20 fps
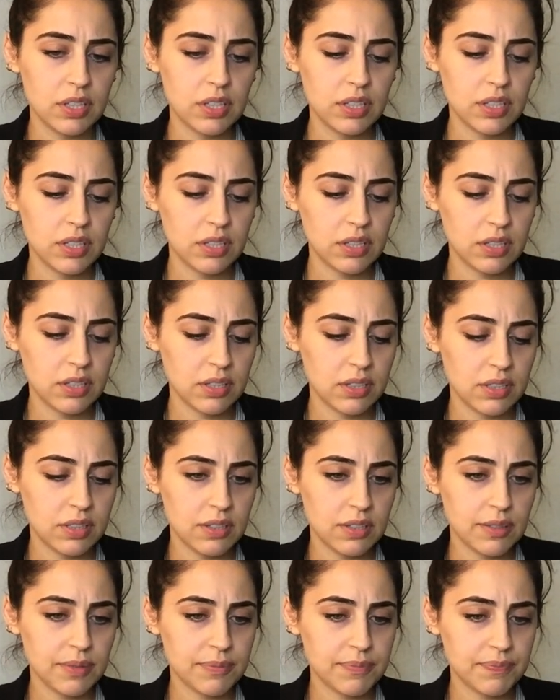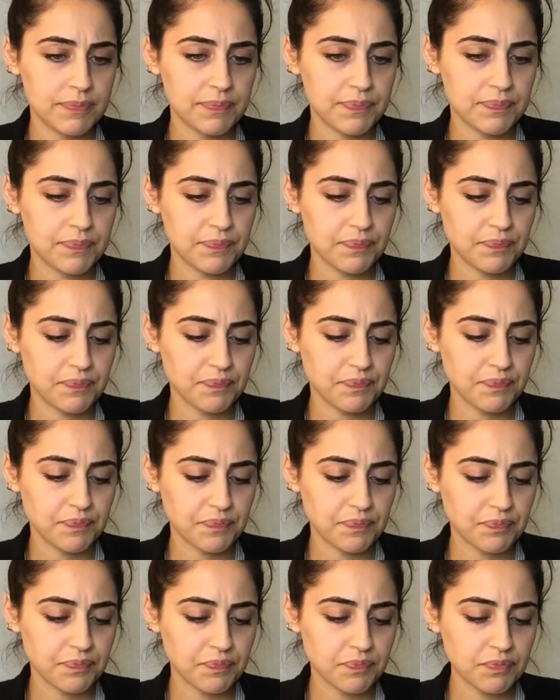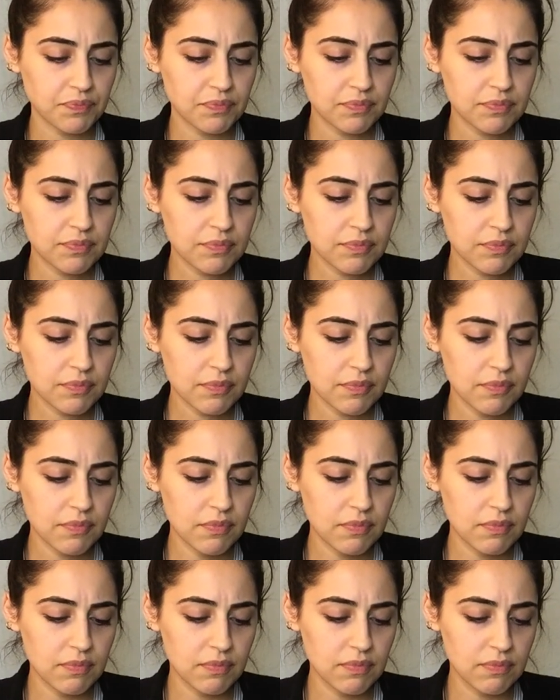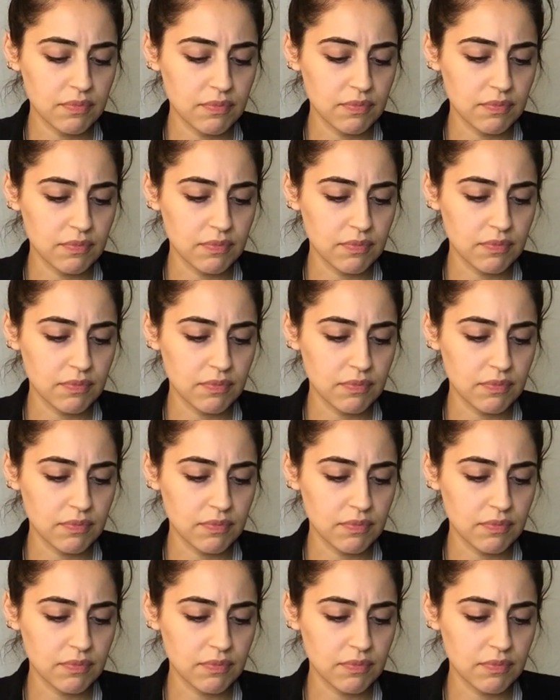(no one is talking)